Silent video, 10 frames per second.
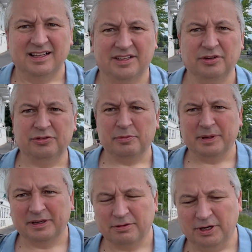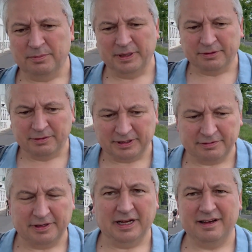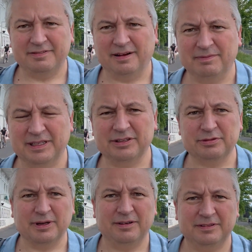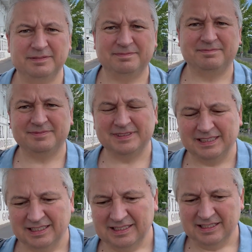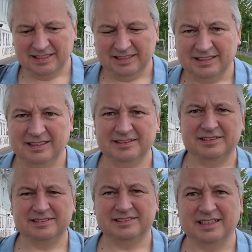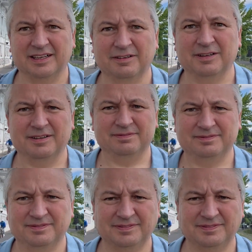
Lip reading: It's also been quite a big week for our family as well. So